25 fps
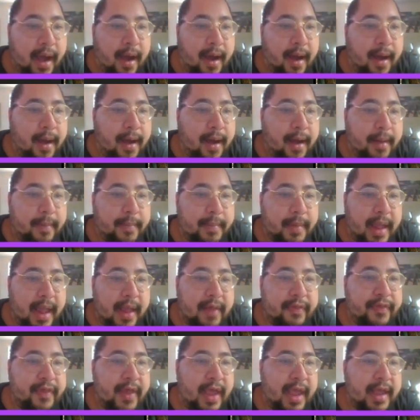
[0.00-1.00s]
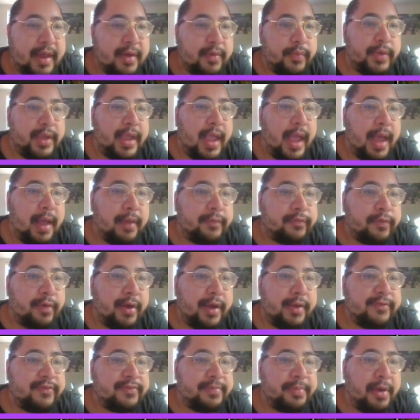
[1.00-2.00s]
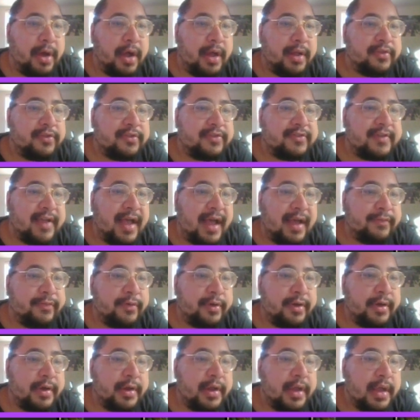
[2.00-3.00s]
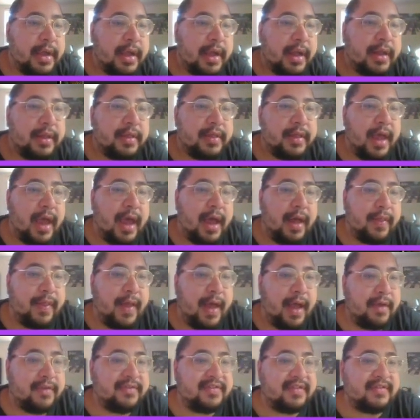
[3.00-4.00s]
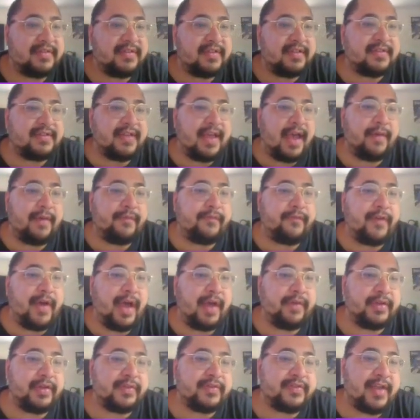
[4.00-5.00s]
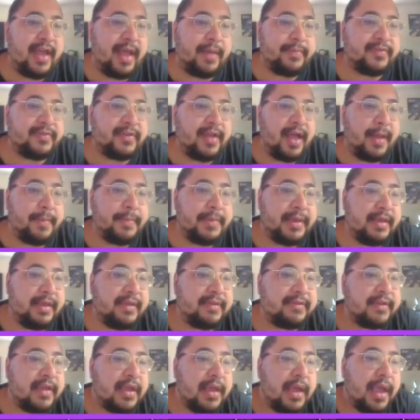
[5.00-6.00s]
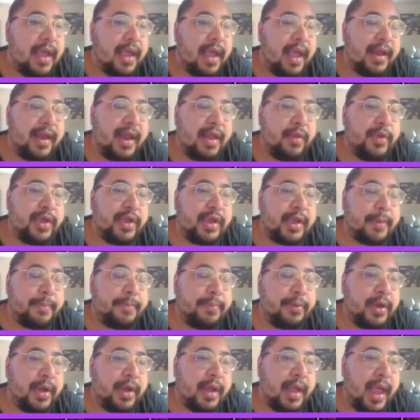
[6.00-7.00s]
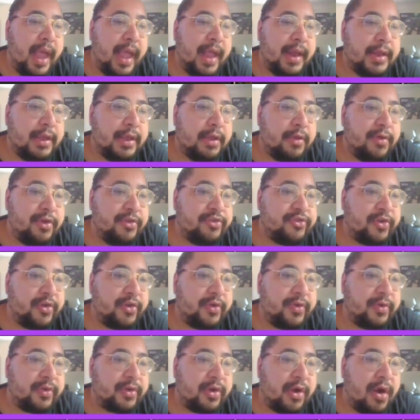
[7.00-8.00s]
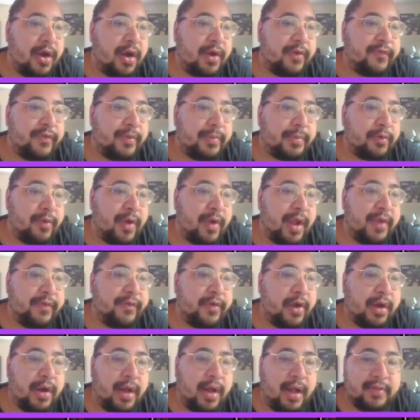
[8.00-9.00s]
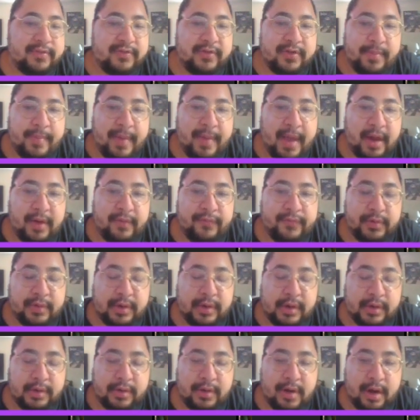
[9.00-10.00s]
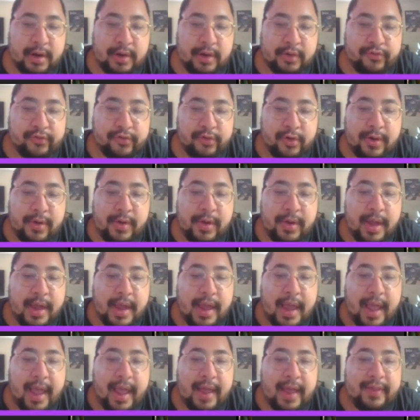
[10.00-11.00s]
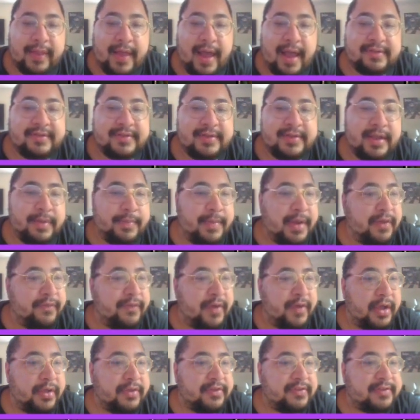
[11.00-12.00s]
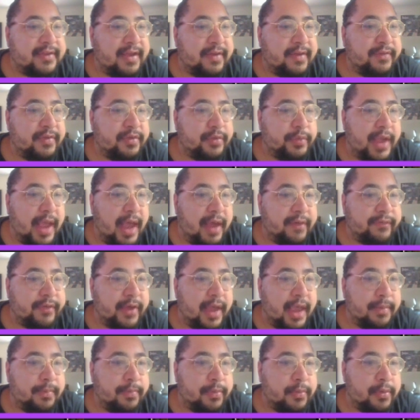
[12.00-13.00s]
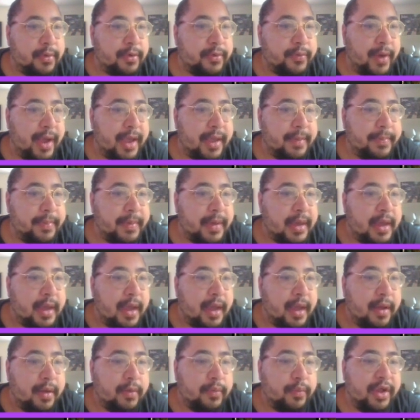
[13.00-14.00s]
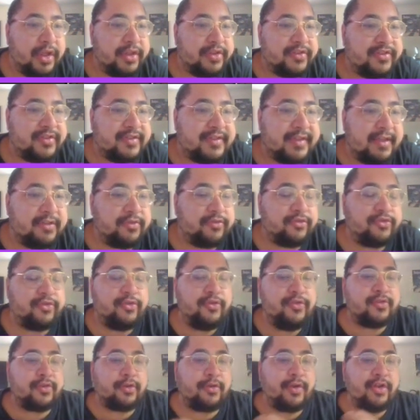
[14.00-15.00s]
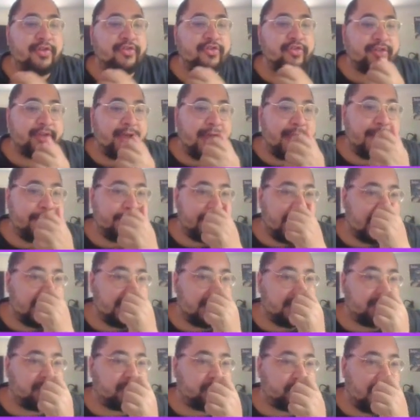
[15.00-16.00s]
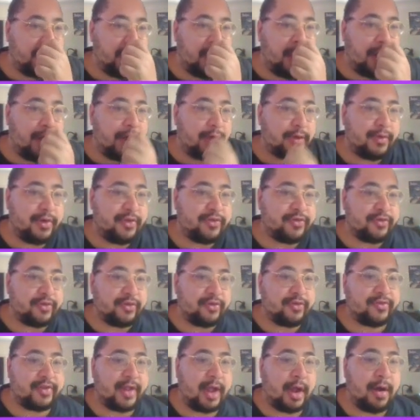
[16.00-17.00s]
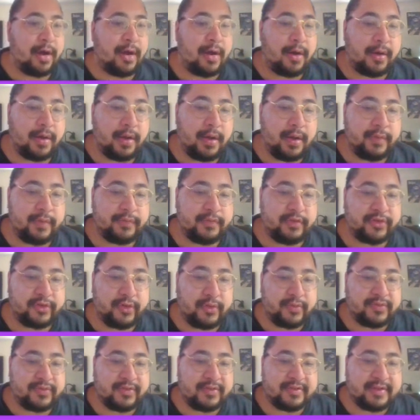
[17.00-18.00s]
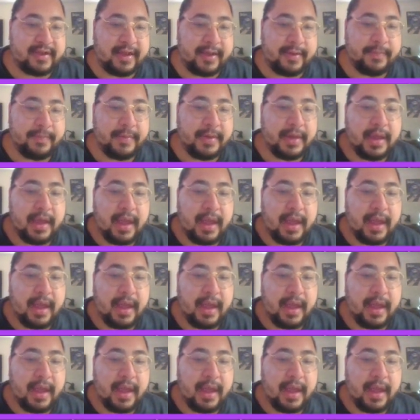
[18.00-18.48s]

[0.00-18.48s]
And then we have Gravespawn Sovereign that allows us to tap 5 untapped zombies. And then we can put any creature card from a graveyard onto the battlefield under our control. And lastly, at mana value 7, we have a board wipe, which says choose a creature type and destroy all creatures that are of the chosen type.